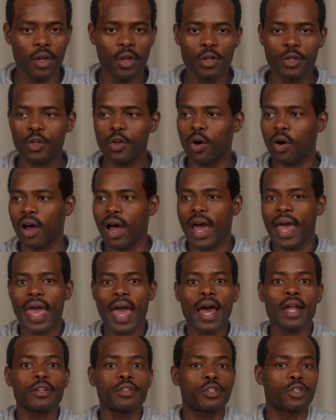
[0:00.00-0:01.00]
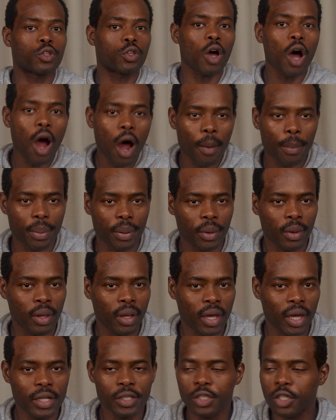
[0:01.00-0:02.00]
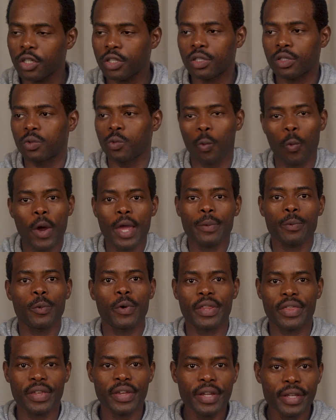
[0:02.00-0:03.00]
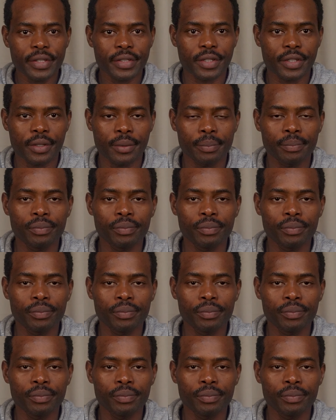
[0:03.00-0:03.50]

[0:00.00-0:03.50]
So I had to stop and just went with it.